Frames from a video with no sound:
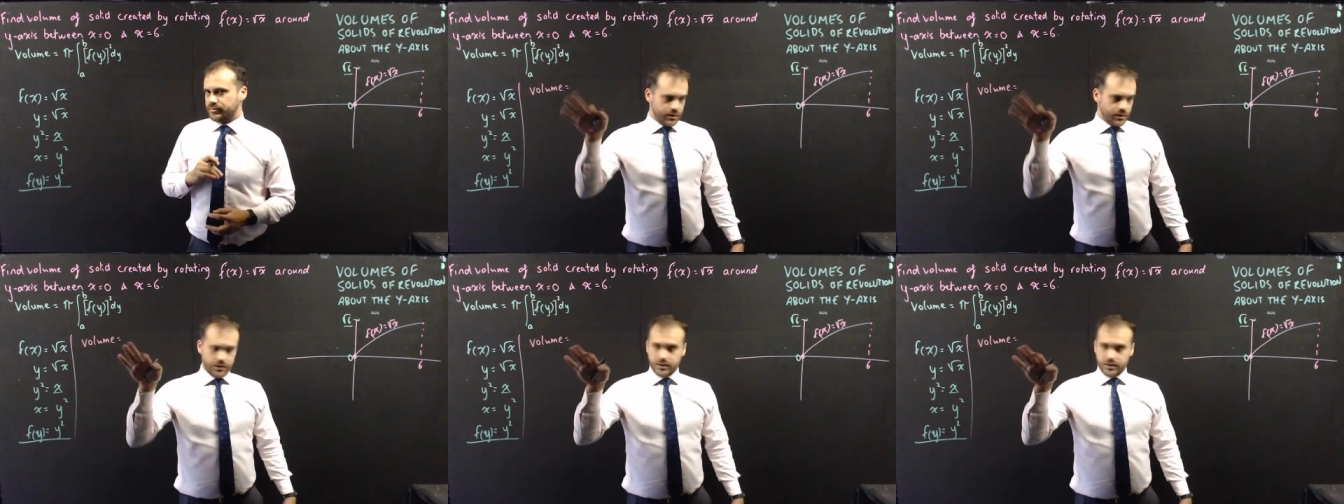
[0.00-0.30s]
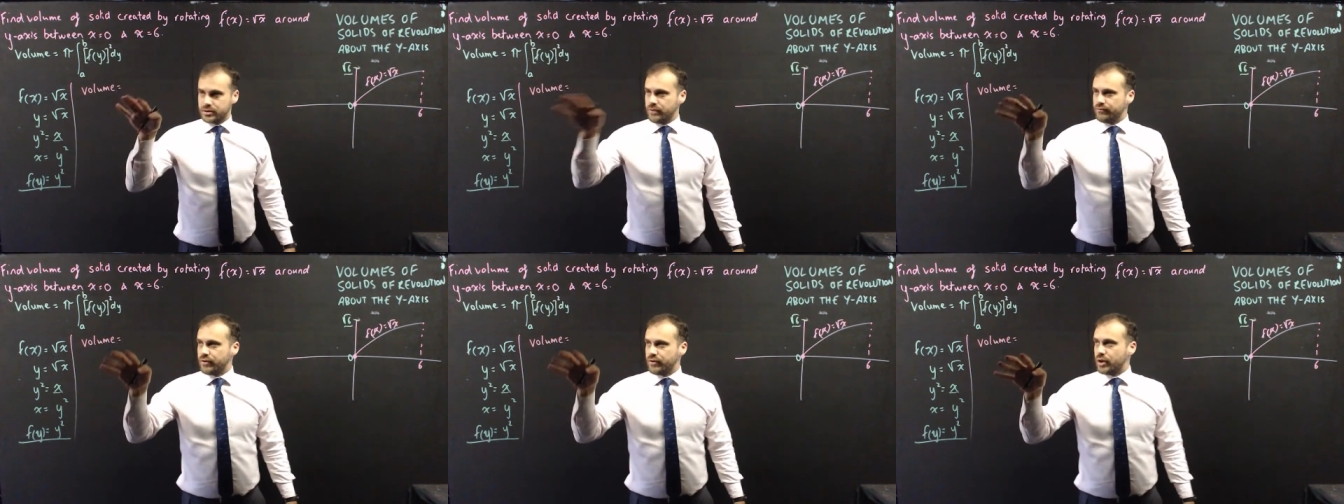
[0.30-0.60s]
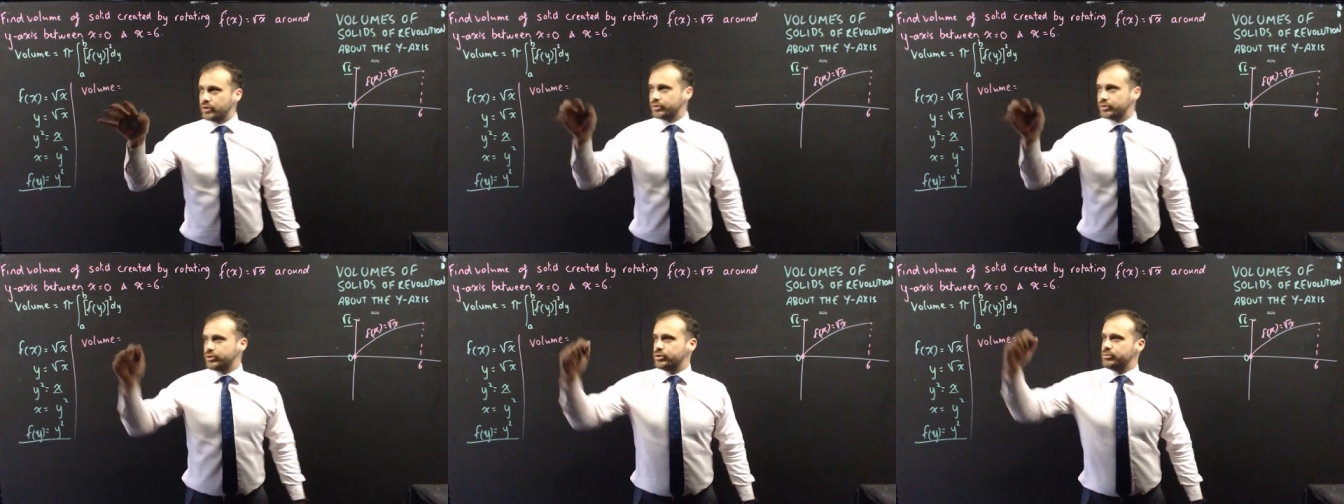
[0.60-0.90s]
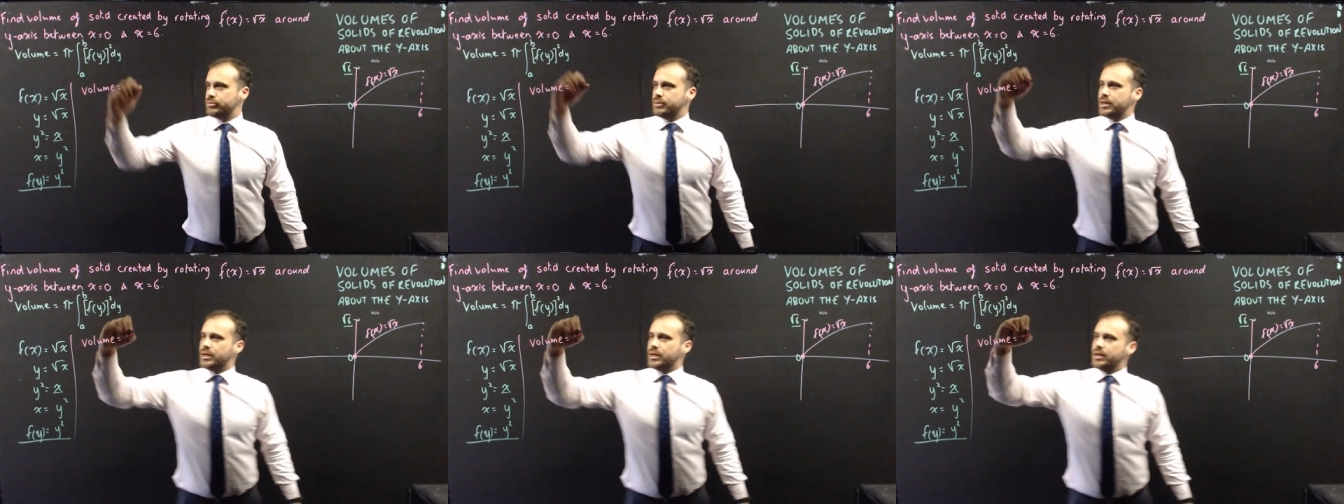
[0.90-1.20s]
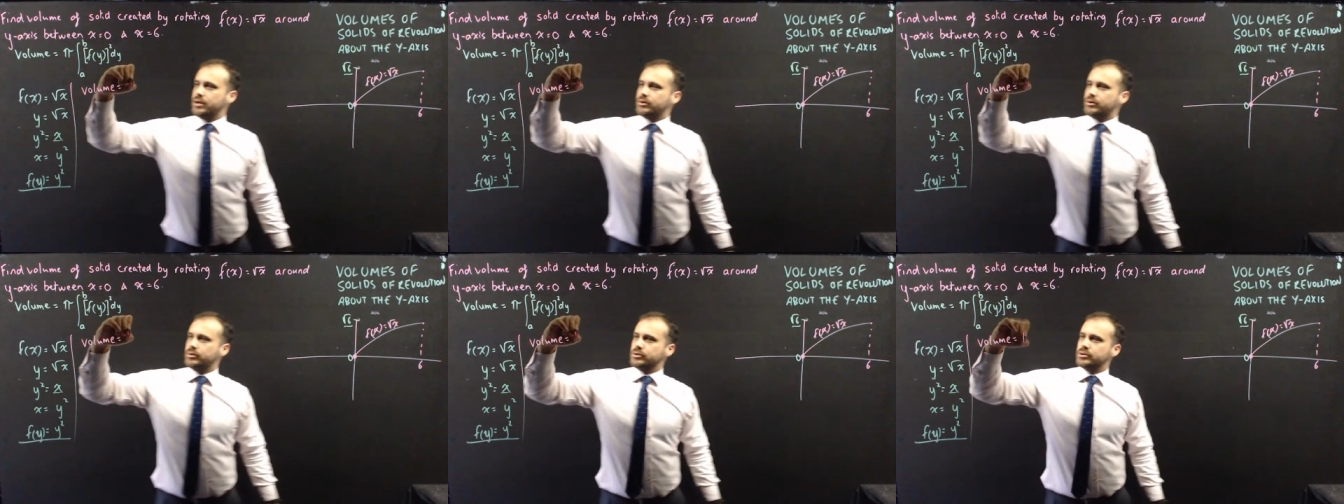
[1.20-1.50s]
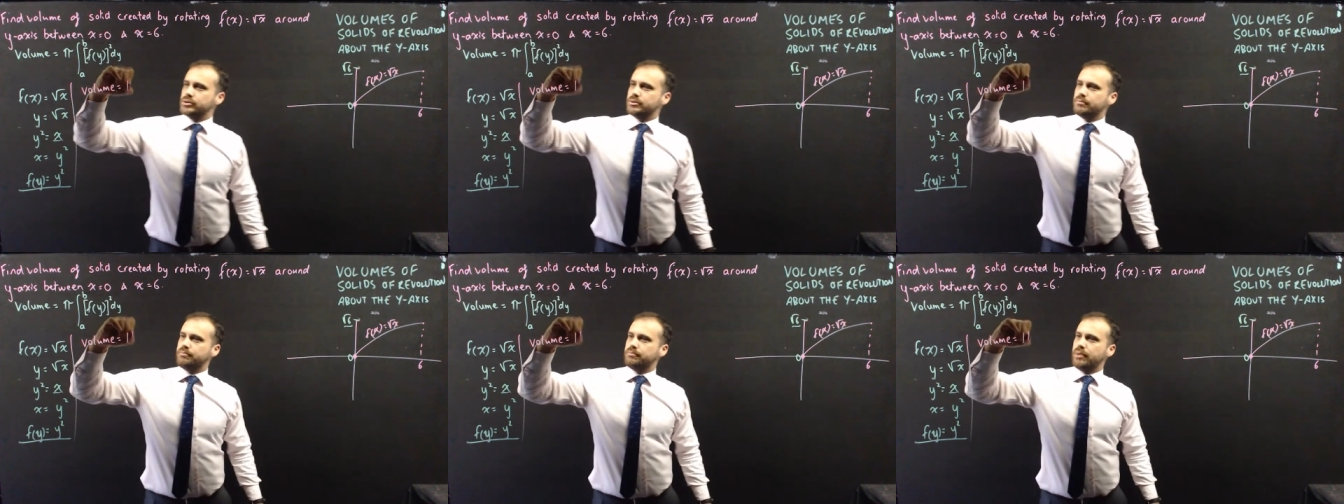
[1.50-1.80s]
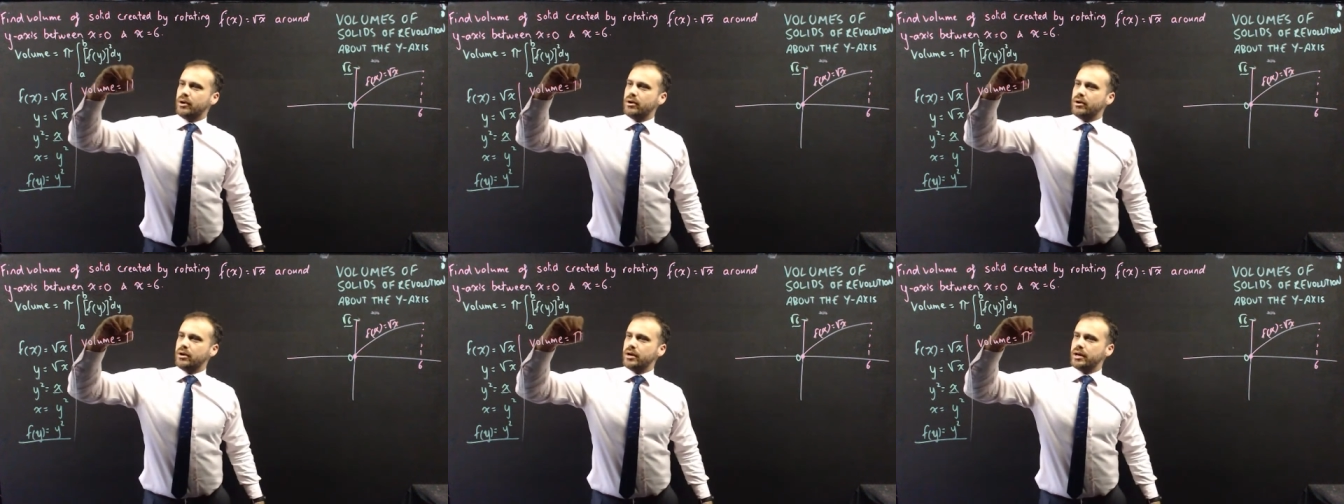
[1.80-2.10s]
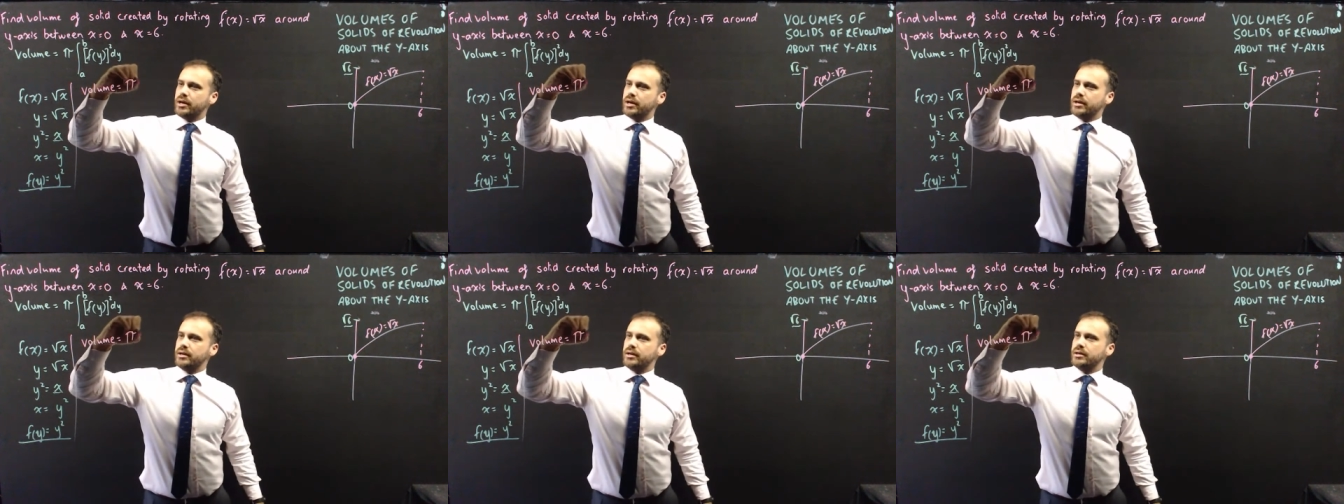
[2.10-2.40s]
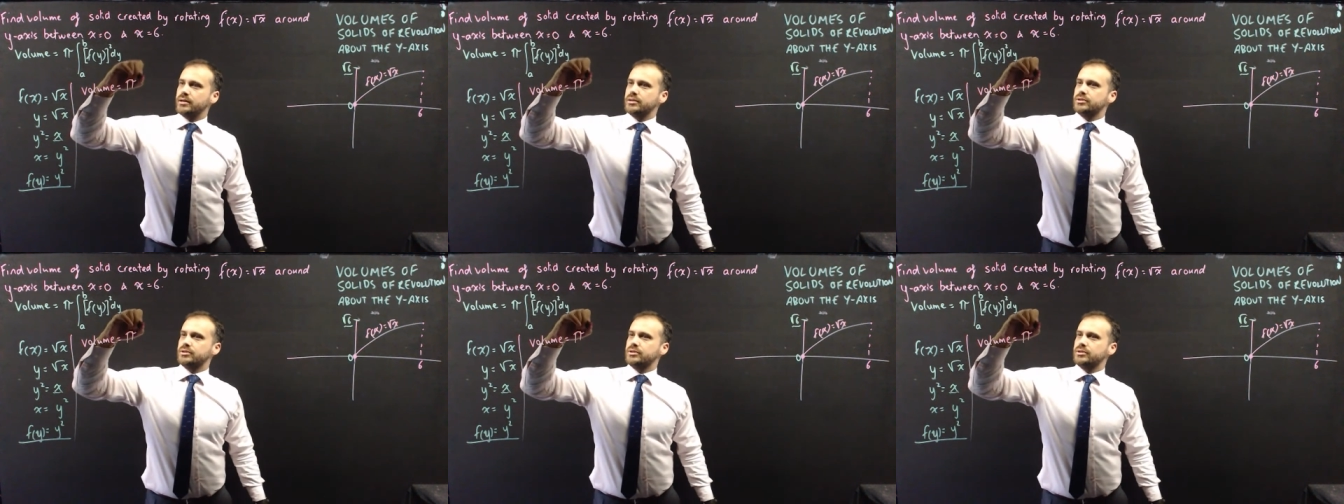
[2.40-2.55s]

So volume equals pi